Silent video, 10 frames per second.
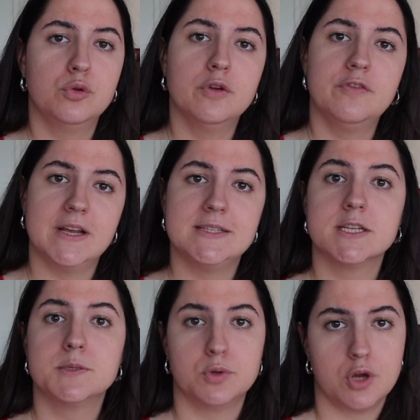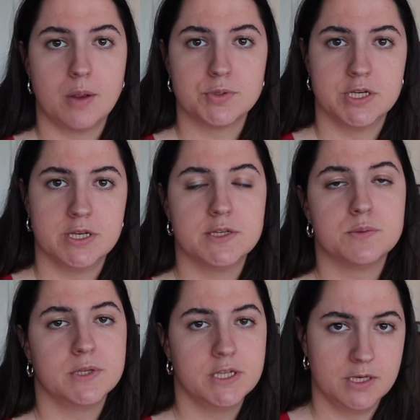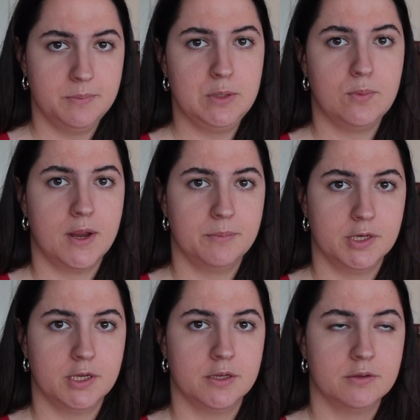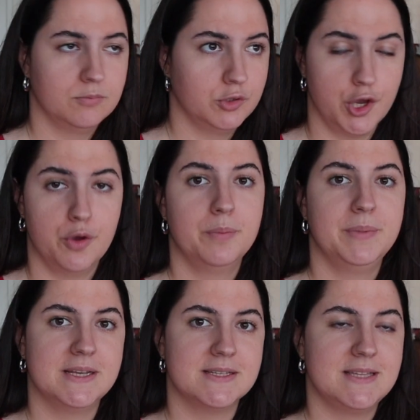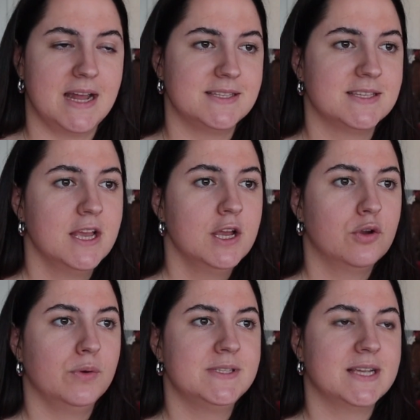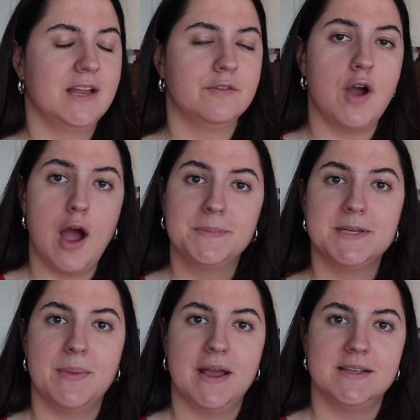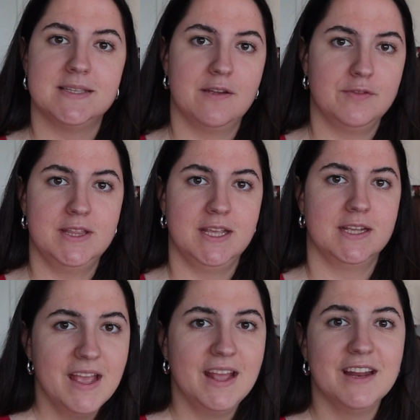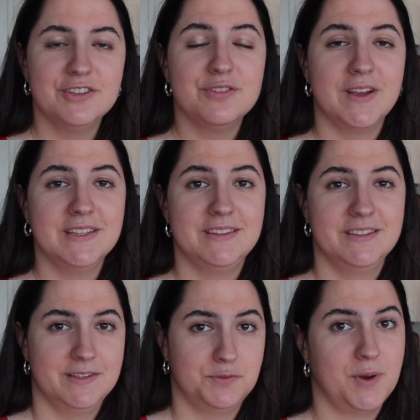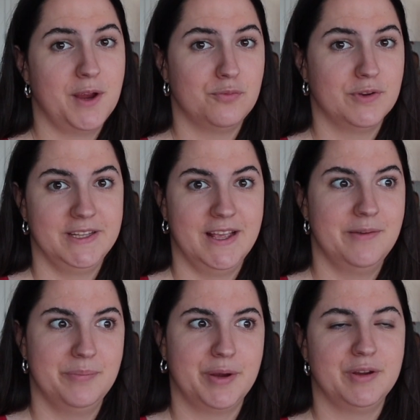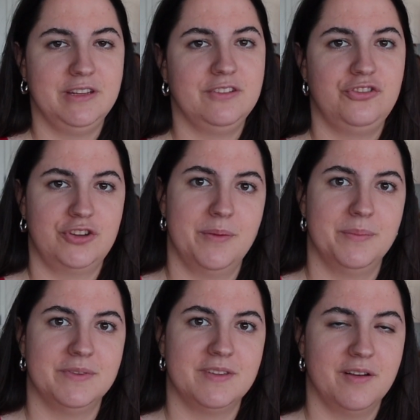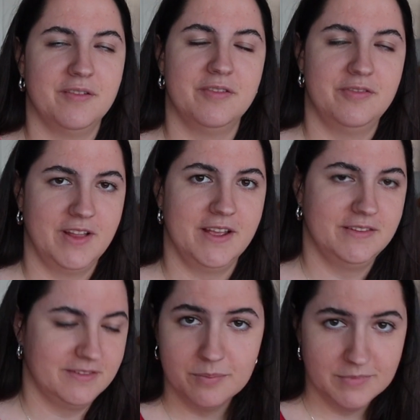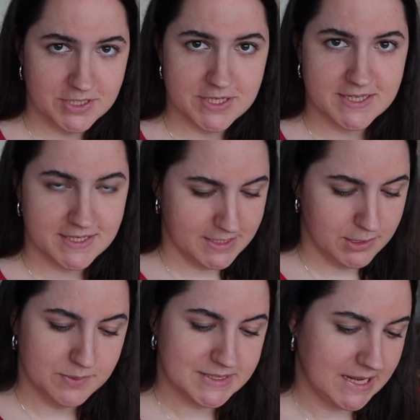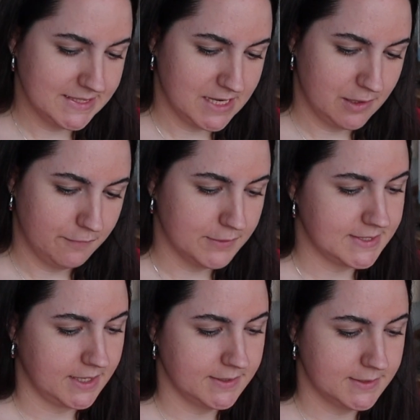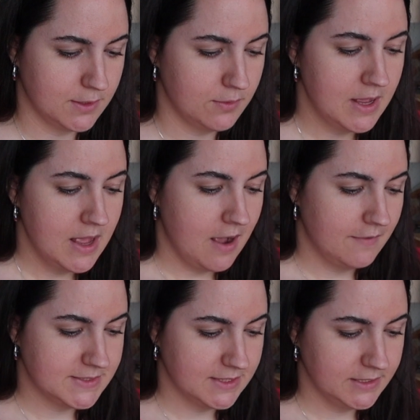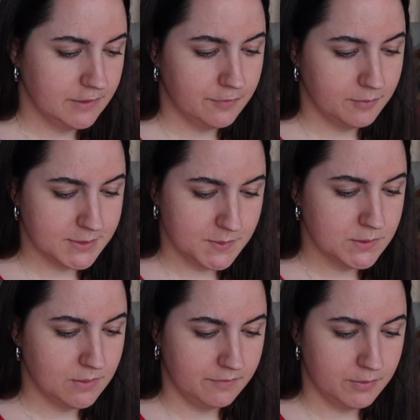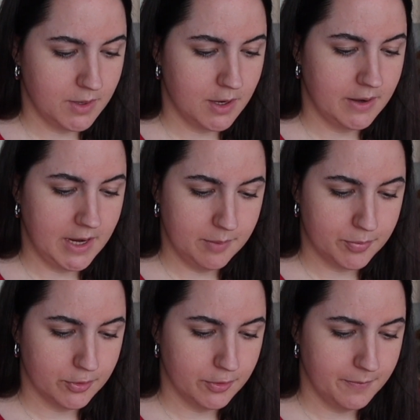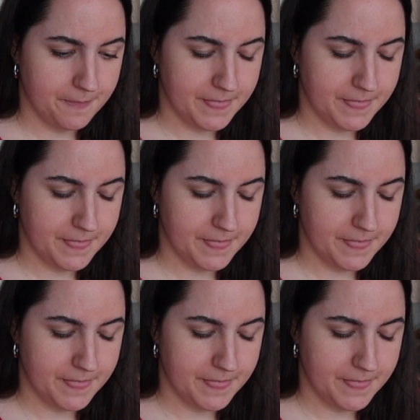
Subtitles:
Google Flights Explore option is really gonna be where I'm gonna go, because that's going to kind of optimize everything. And I just find that this is where I really unbury these gems of flights. Let's just continue with Skyscanner for a second. So I've selected from Lisbon to everywhere, April,